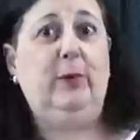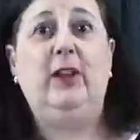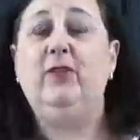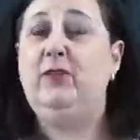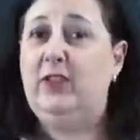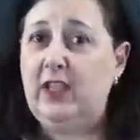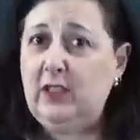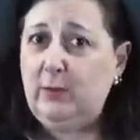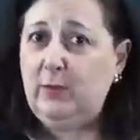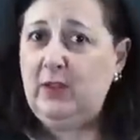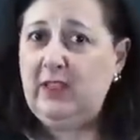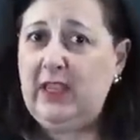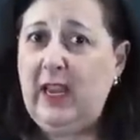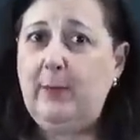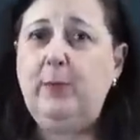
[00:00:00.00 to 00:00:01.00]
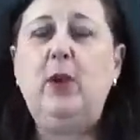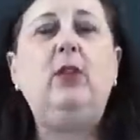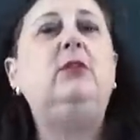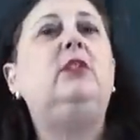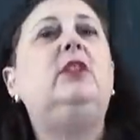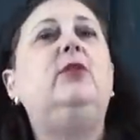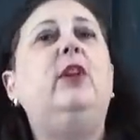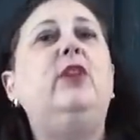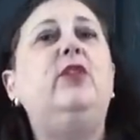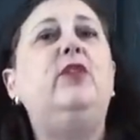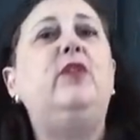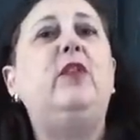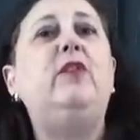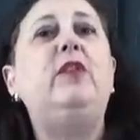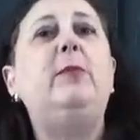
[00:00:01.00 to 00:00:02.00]
But this example,
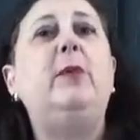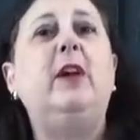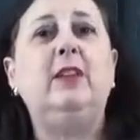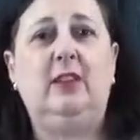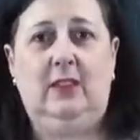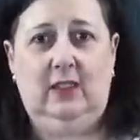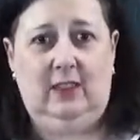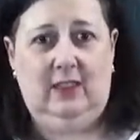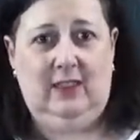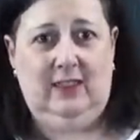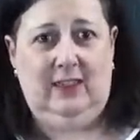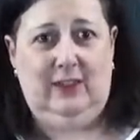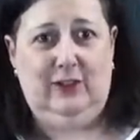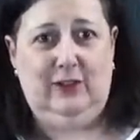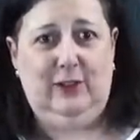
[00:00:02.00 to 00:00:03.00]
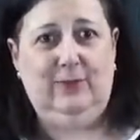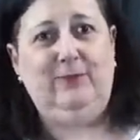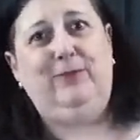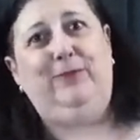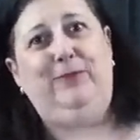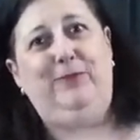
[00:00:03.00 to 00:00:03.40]
$250 in this condition.